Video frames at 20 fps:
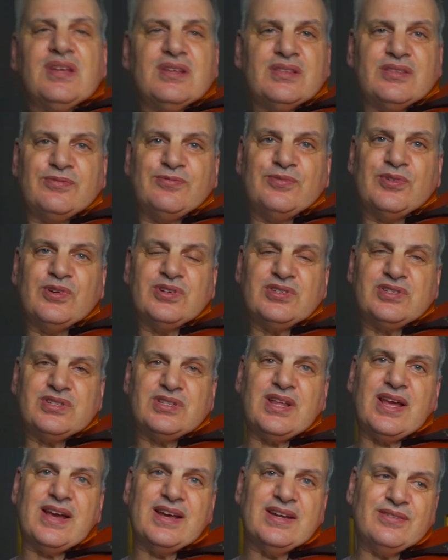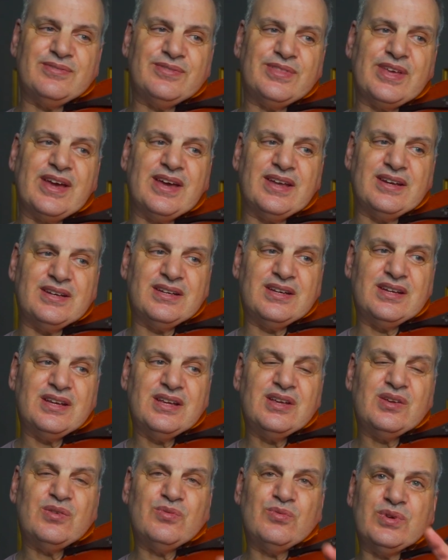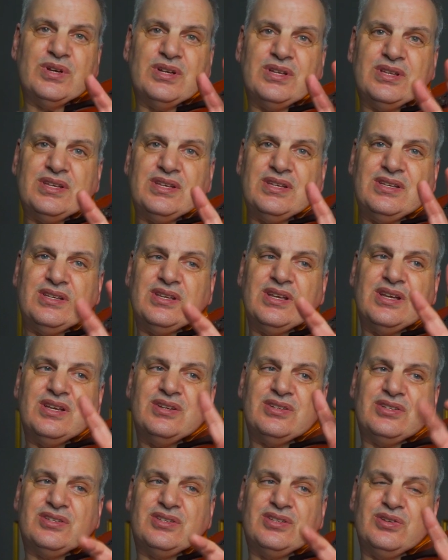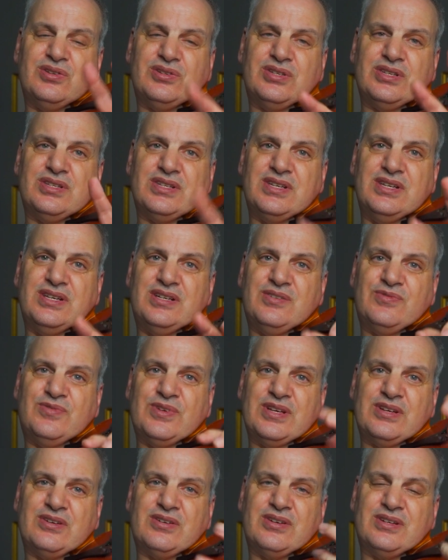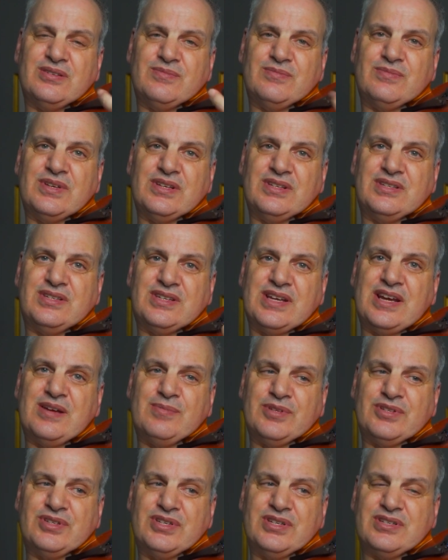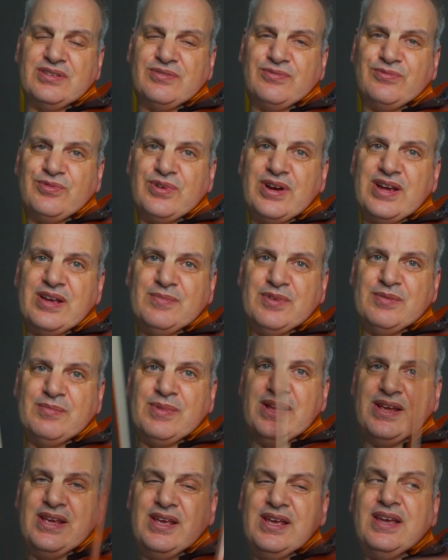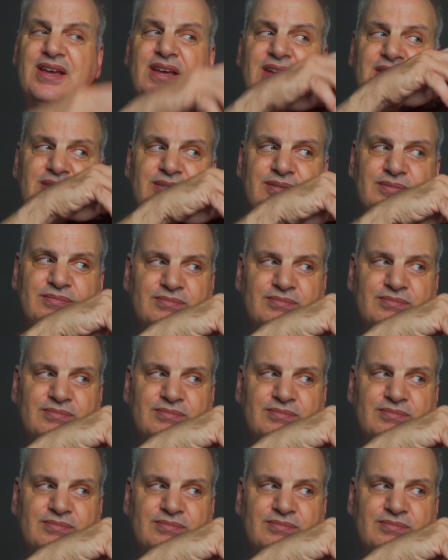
The first line of that really just uses each finger and establishes a frame in my hand.